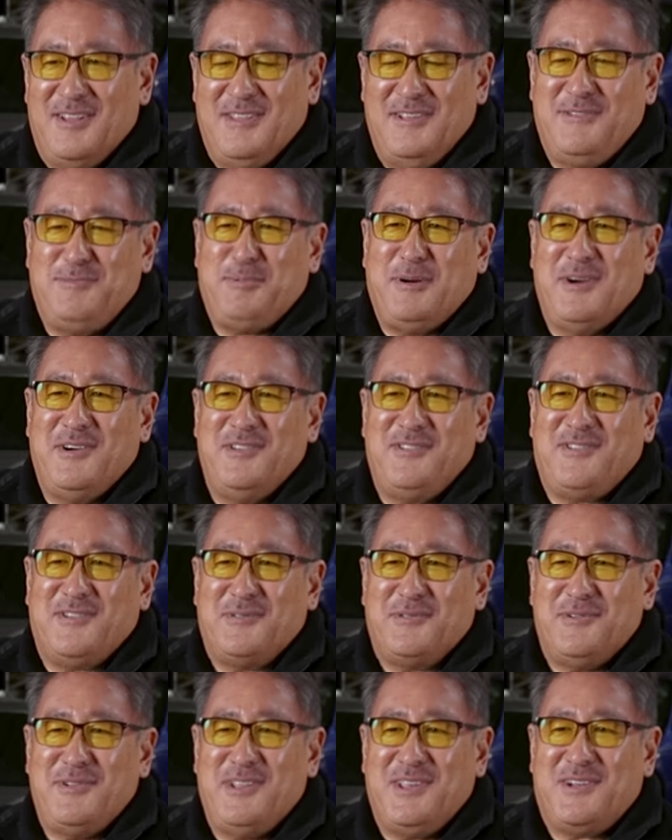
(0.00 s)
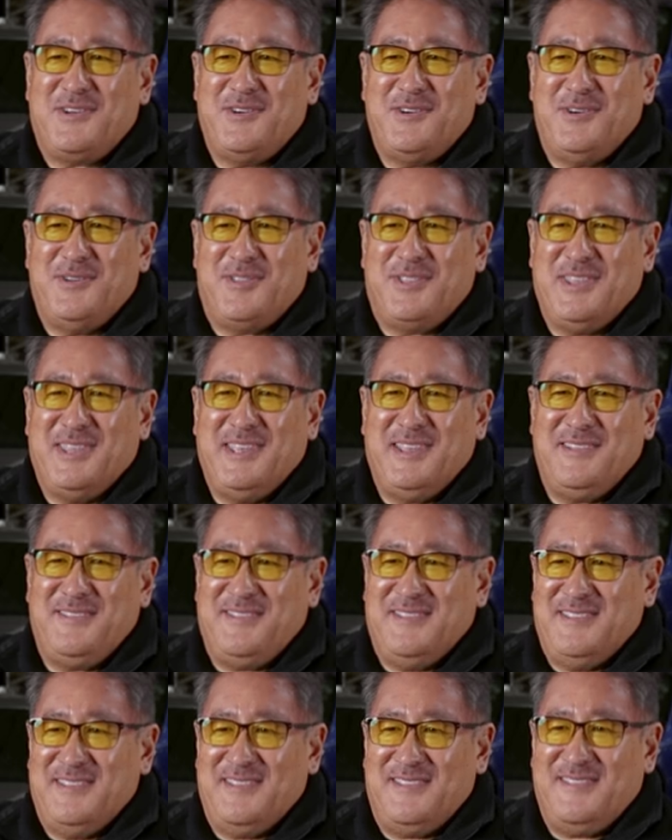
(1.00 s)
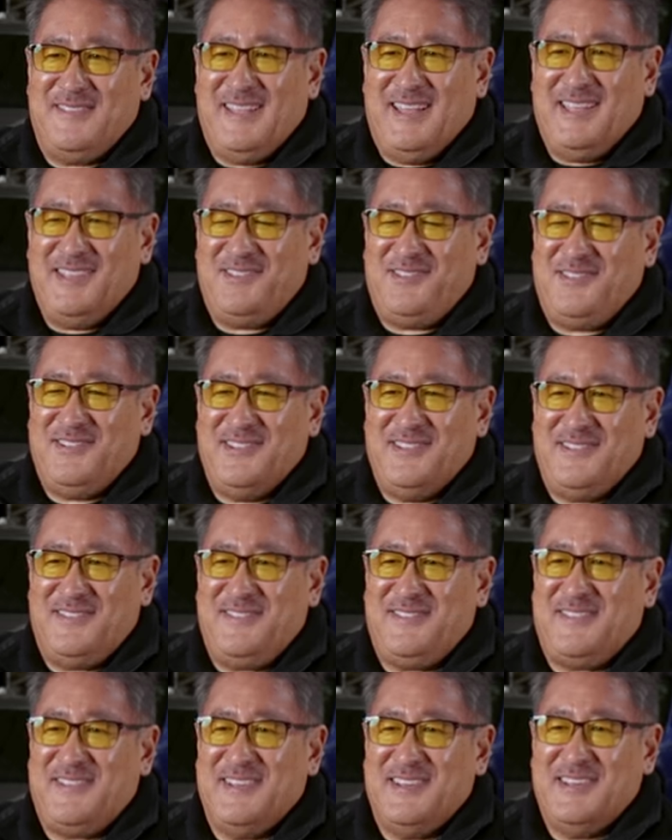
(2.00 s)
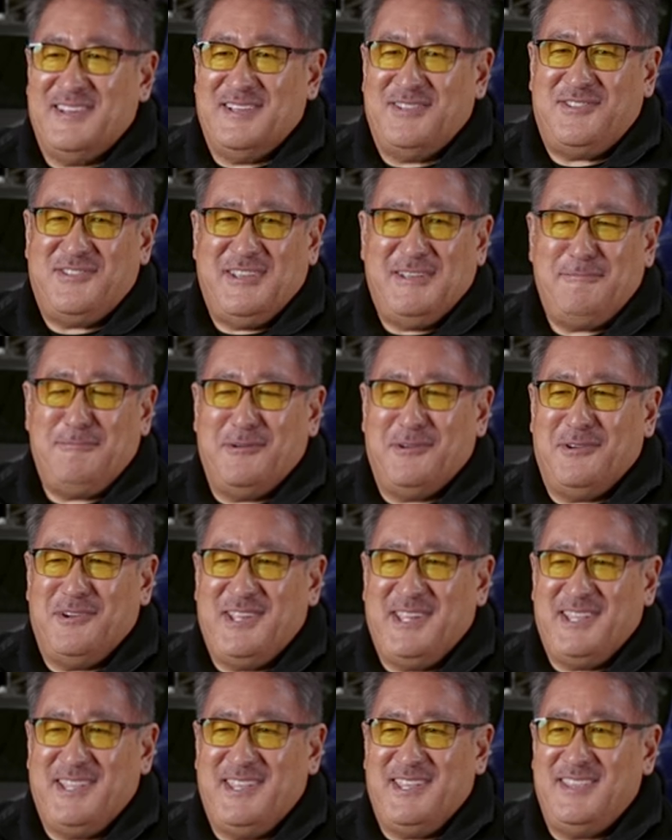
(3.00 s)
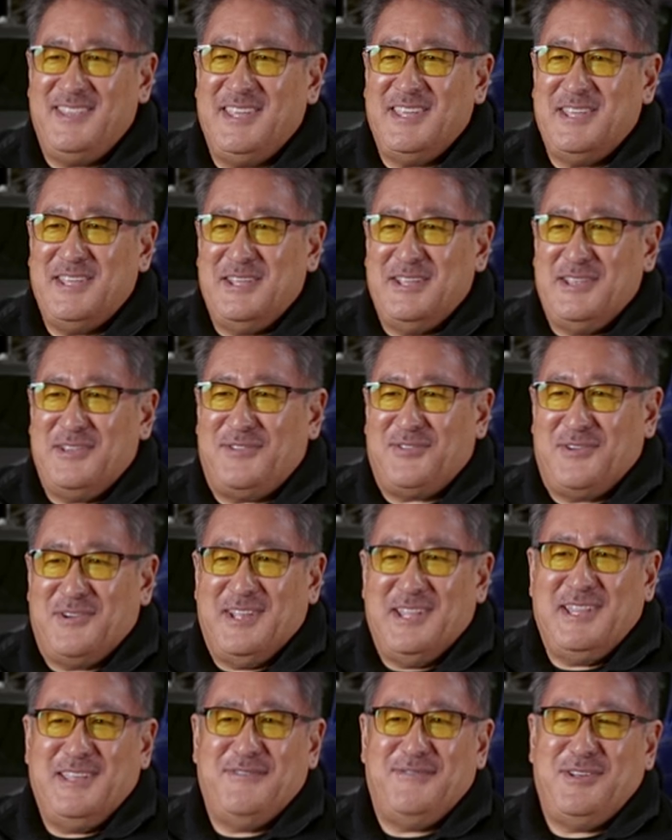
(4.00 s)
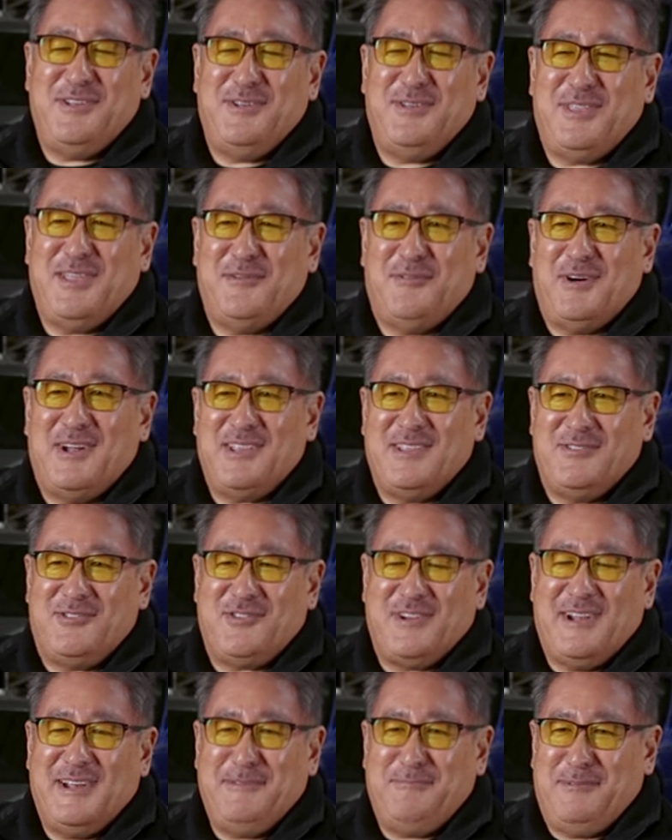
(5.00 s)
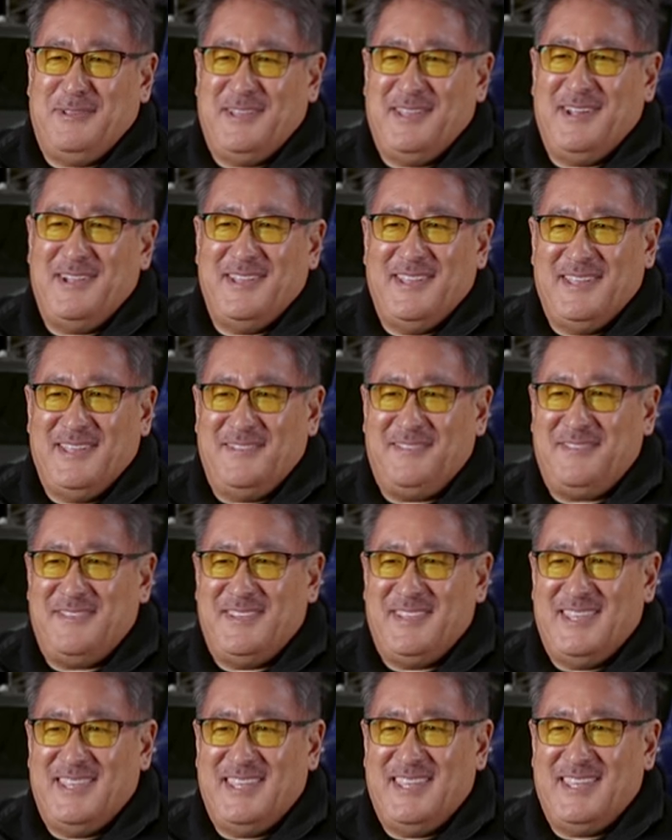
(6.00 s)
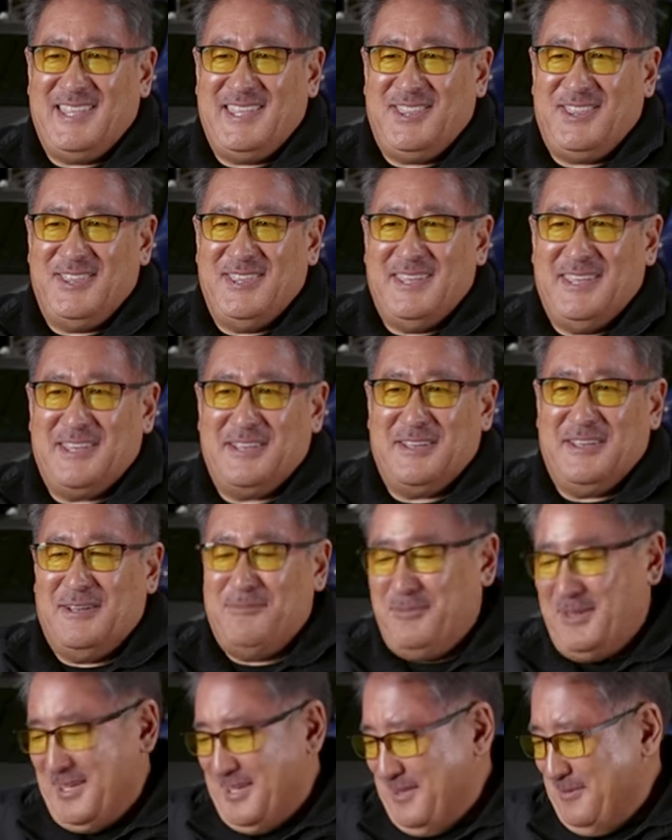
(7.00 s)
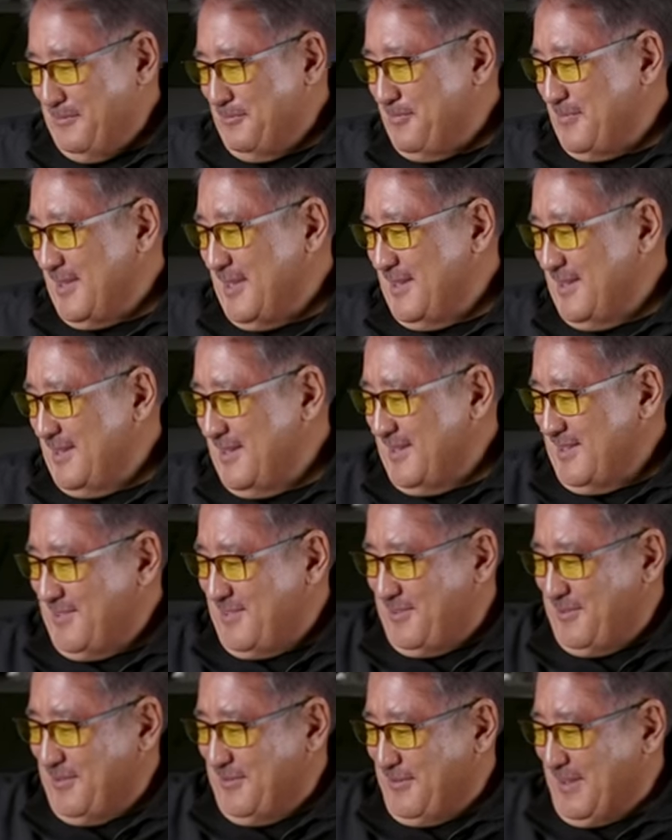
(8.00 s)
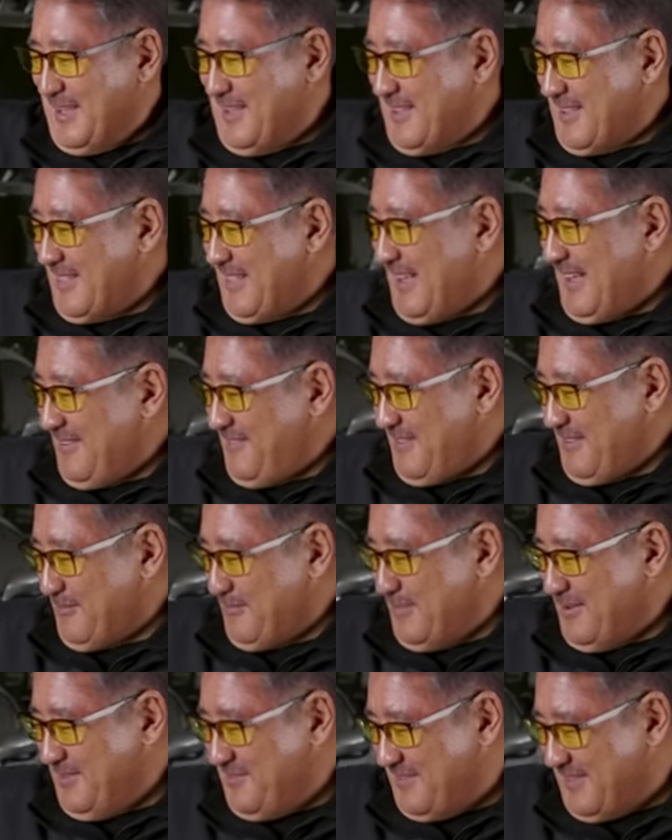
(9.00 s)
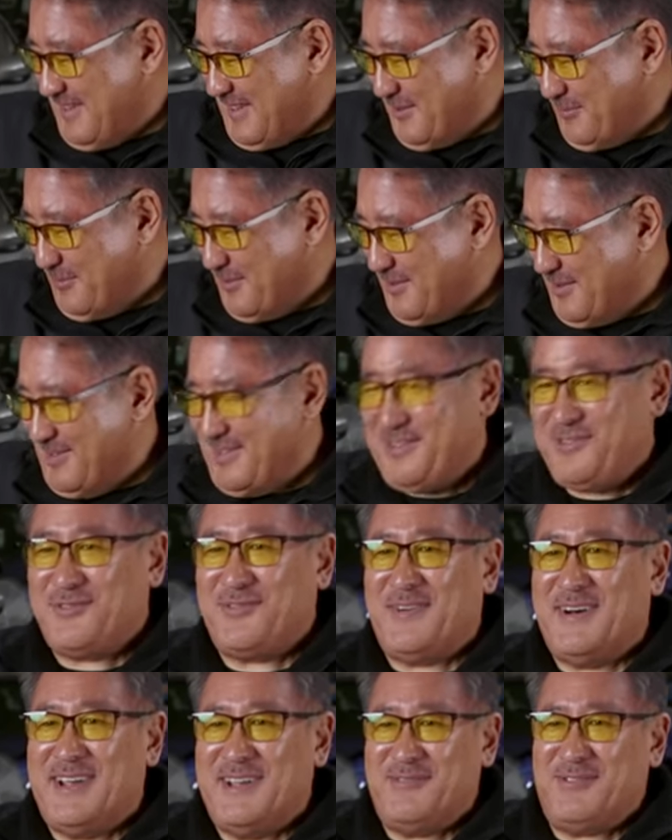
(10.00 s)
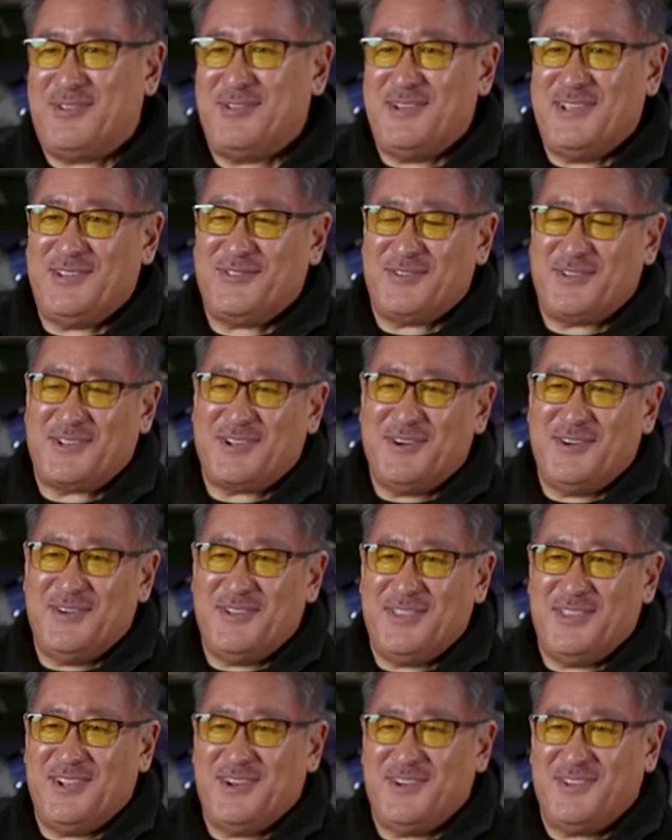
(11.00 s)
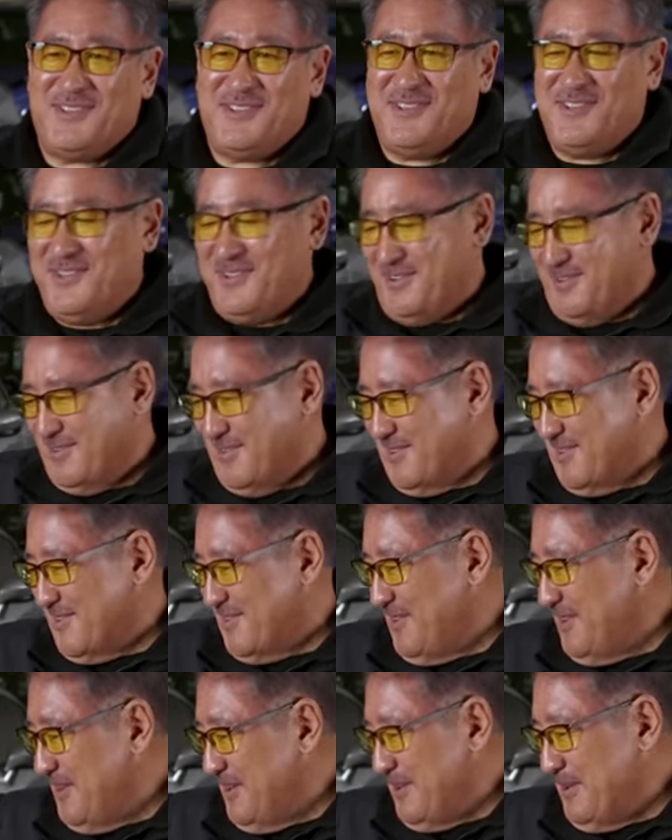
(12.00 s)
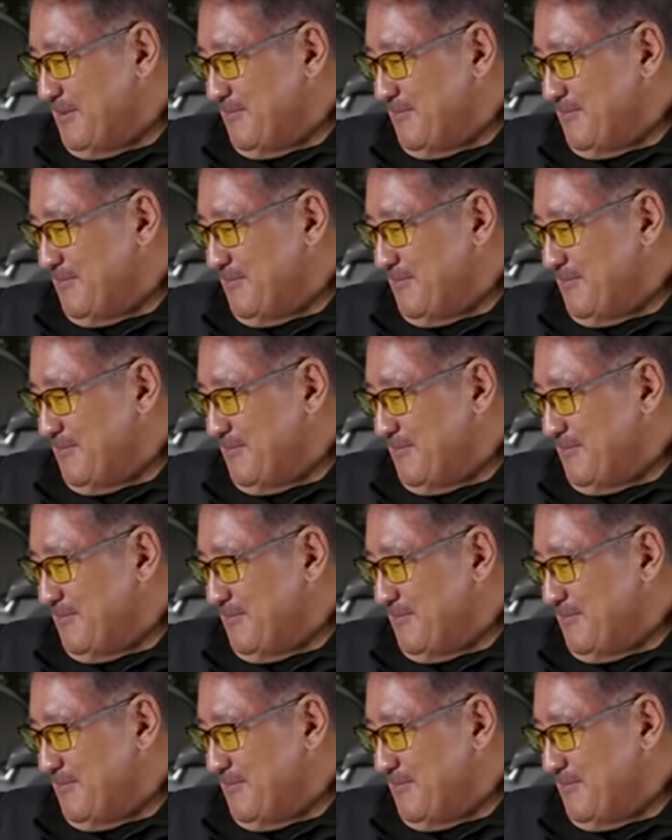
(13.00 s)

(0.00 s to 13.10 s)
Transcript: All these parts are really cool things, and it's not just Jeep oriented. It's for any of you that want to drop an LS into anything. I mean, shoot, if you have a classic Mustang, one of these 5.3s would go in there too, or